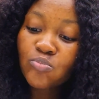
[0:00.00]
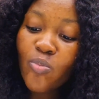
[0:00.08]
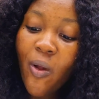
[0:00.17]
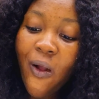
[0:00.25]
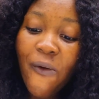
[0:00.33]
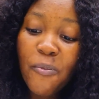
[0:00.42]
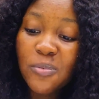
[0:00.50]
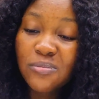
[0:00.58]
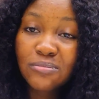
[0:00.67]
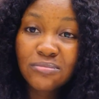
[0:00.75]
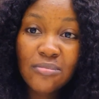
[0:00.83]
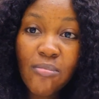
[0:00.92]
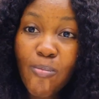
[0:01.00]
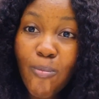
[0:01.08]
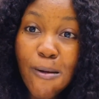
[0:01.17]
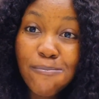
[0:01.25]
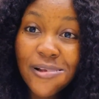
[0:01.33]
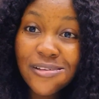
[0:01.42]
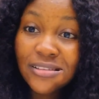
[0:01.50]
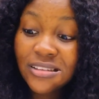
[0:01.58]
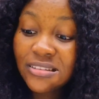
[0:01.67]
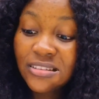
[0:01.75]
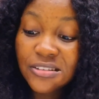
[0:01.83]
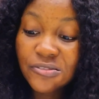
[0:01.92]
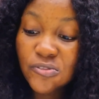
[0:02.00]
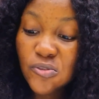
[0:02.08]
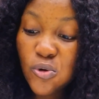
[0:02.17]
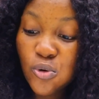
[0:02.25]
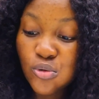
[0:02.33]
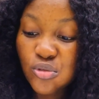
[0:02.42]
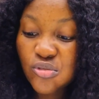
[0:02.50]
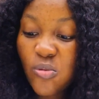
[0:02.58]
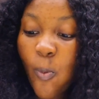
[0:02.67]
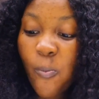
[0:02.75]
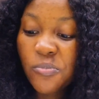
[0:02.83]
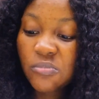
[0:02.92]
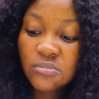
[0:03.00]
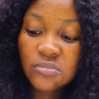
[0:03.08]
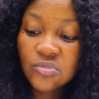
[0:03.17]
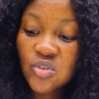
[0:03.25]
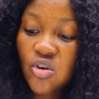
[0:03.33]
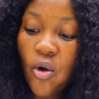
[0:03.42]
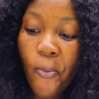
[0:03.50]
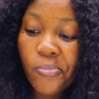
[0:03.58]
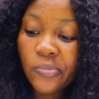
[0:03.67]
My painting is even cold. Sure.